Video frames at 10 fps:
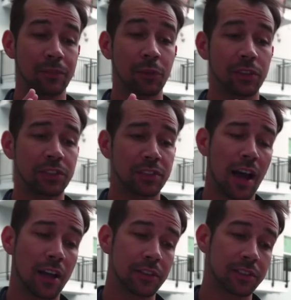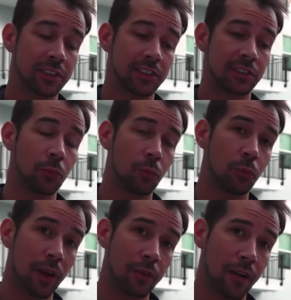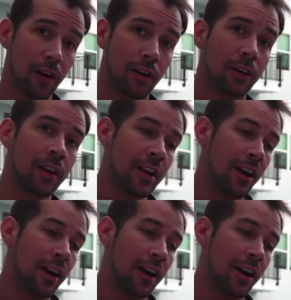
different styles. This is the Wayfarer.